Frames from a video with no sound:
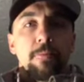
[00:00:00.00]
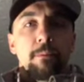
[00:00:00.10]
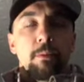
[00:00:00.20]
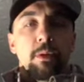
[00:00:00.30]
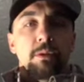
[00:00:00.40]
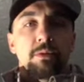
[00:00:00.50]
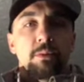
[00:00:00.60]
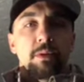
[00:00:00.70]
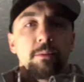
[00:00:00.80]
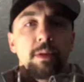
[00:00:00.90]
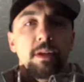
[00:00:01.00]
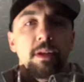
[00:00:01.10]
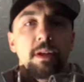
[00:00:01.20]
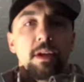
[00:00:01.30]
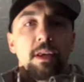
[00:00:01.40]
But we also want to be
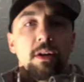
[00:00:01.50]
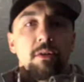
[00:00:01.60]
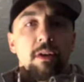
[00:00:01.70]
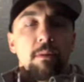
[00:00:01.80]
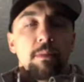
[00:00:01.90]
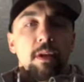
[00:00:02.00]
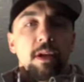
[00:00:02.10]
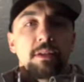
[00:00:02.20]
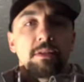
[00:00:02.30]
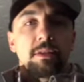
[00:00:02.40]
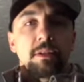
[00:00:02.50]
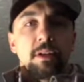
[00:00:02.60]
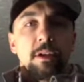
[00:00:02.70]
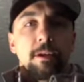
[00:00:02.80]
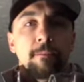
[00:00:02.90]
in our ground blinds
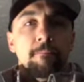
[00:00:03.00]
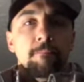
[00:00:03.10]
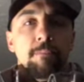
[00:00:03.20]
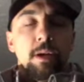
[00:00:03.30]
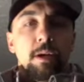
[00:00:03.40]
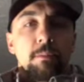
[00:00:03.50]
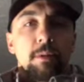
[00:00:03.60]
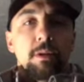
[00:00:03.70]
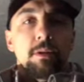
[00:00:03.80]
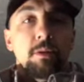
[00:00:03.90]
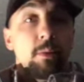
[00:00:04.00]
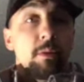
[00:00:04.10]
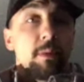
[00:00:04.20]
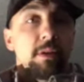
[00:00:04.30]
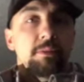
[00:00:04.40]
a good 20
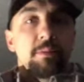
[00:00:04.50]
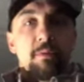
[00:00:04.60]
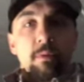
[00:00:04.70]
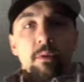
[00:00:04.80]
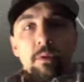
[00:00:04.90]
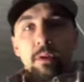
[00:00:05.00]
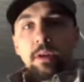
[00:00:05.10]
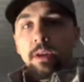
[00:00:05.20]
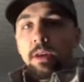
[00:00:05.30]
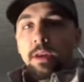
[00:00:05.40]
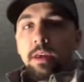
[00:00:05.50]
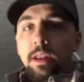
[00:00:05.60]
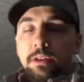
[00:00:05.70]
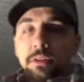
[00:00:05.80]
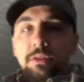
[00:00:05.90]
minutes before it
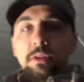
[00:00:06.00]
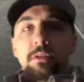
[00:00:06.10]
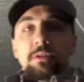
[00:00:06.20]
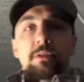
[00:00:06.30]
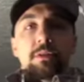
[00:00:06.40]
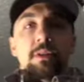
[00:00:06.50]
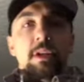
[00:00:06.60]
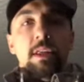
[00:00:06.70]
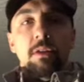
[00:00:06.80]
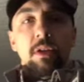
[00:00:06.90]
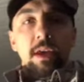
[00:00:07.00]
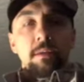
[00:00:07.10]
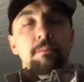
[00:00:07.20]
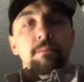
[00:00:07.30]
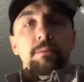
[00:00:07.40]
actually starts getting light.
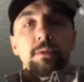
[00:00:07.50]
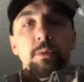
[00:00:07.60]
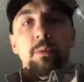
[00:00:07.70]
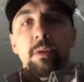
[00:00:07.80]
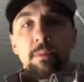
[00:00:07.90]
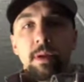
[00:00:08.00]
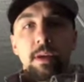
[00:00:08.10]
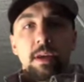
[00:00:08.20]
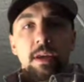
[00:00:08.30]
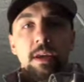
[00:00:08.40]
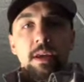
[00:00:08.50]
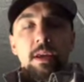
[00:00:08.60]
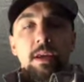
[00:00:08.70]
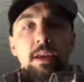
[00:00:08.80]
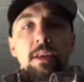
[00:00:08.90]
So we want to be
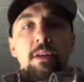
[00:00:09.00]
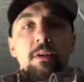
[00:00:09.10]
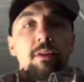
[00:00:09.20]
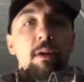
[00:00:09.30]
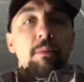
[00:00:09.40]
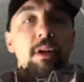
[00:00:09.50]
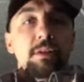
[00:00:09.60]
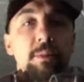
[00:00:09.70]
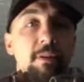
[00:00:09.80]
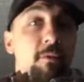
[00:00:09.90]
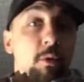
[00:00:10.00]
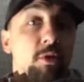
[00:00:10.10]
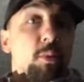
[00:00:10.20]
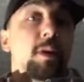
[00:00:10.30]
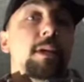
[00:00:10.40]
in our ground blinds by
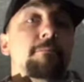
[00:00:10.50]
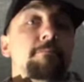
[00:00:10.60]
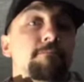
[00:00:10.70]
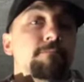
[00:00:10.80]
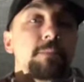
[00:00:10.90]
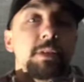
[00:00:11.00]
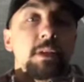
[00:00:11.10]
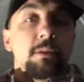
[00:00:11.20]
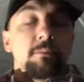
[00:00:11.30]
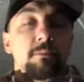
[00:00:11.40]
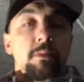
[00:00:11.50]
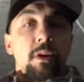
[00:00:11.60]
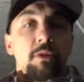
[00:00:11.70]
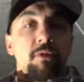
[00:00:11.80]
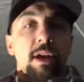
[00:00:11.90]
4:20. So we're
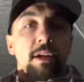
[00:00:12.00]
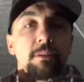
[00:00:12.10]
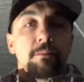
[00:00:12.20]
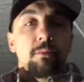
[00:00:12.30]
on track.